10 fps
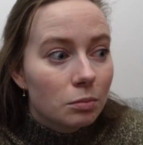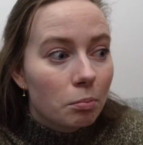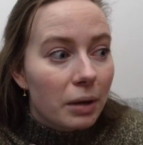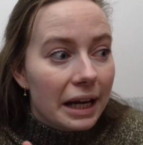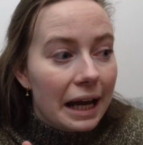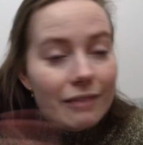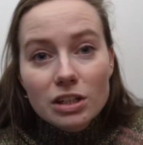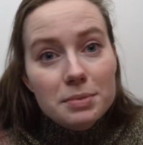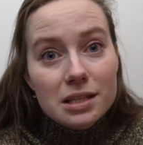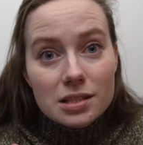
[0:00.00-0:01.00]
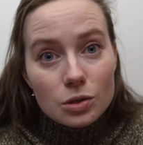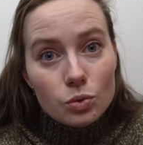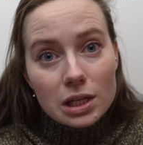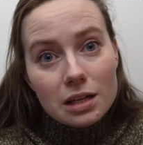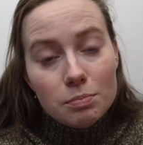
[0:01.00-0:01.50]
but I haven't updated it
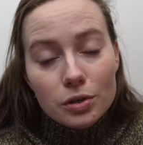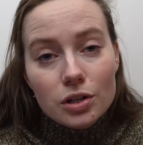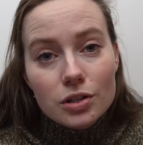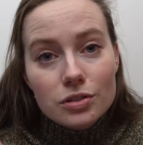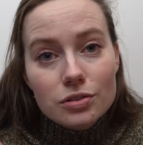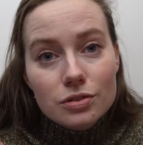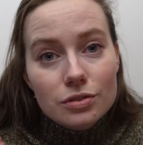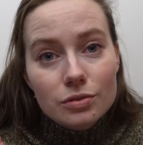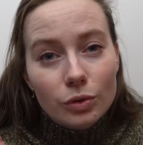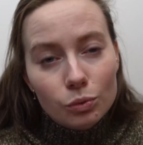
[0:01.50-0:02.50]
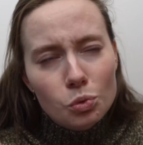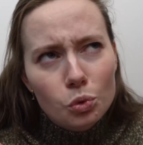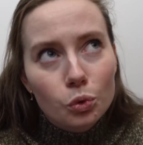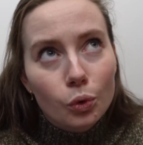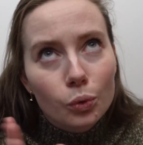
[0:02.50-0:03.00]
all year because, well,
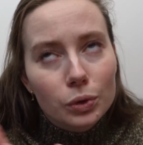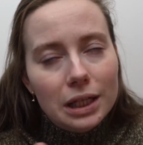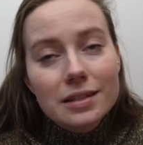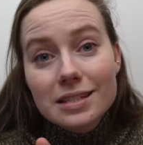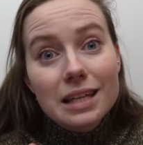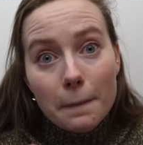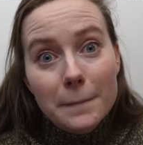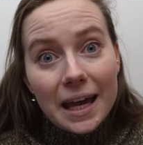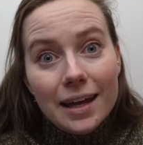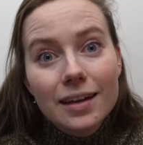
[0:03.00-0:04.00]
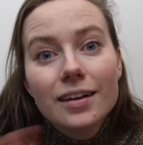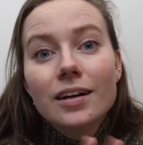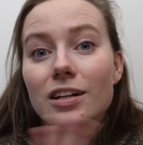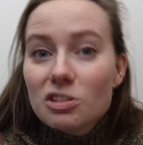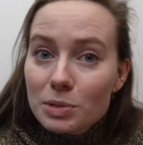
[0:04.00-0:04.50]
not all year, since like May,
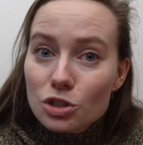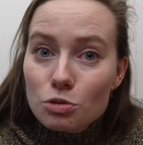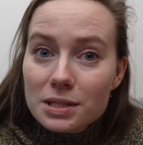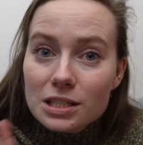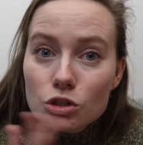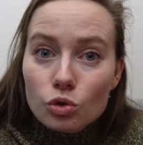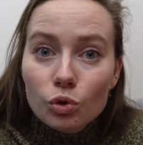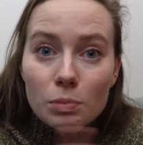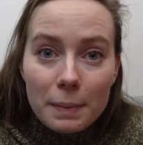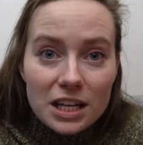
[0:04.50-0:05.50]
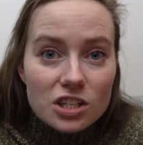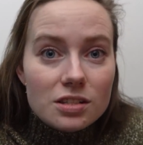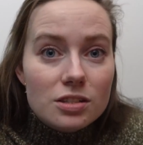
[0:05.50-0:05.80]
because I've been too busy to draw all my pages.